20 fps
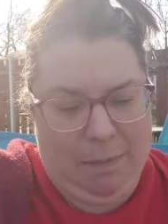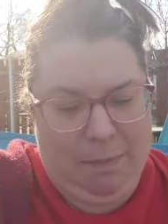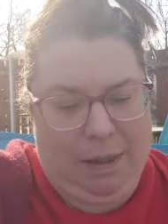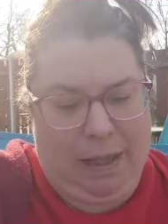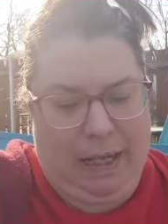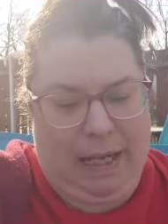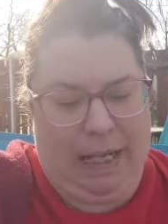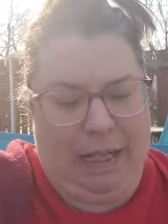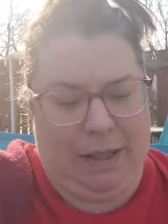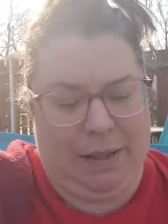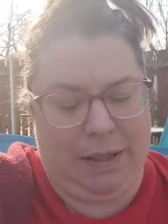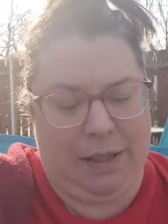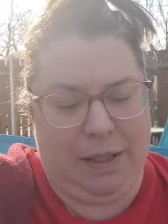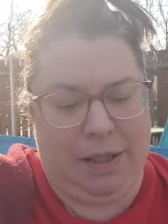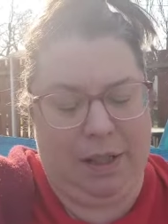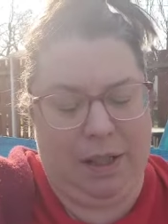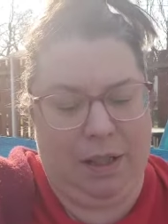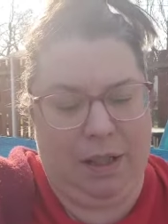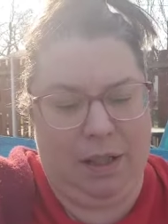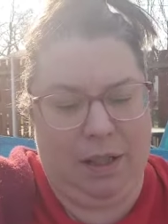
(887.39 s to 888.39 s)
but
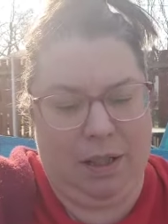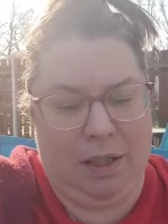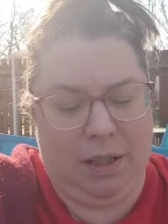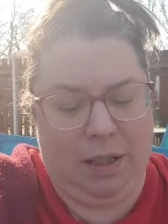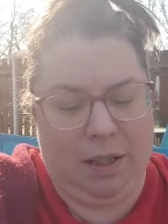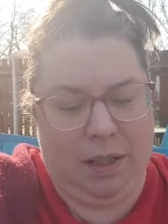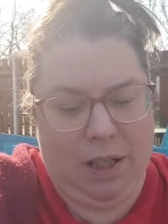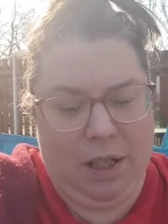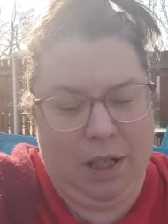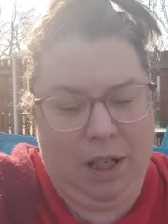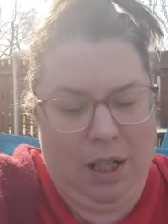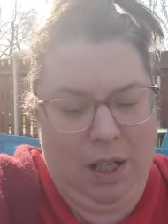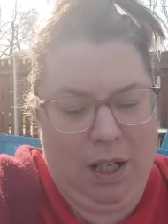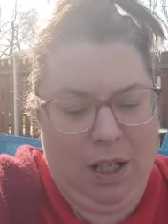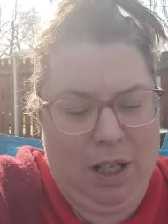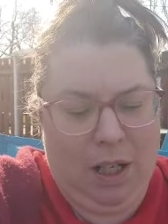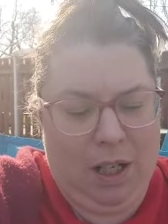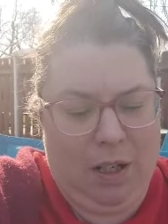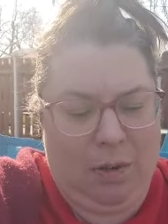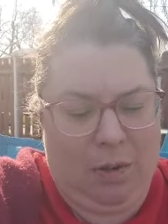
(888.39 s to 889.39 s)

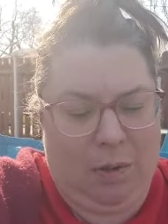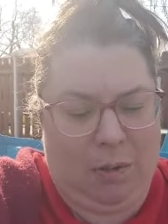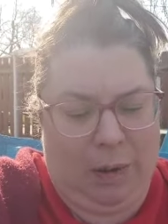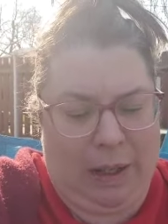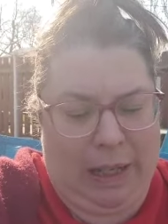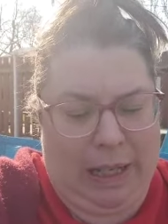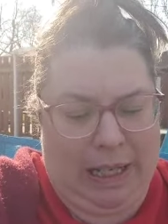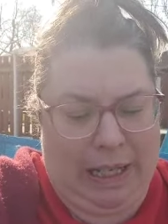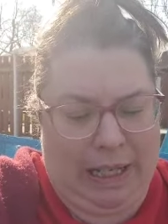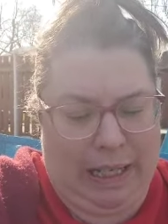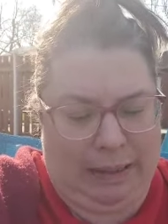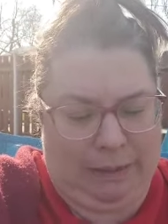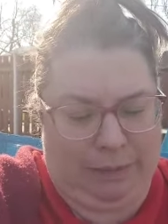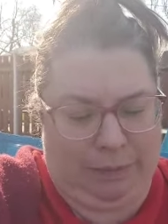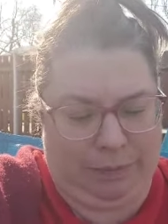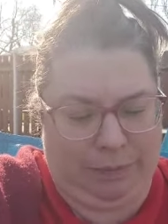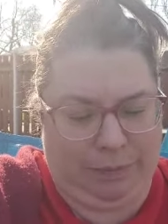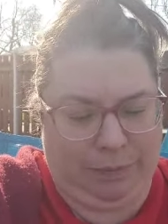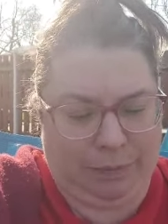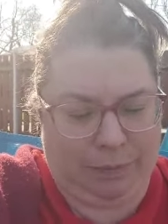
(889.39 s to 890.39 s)
we
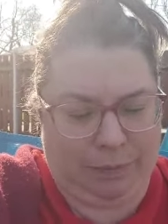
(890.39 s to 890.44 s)
um,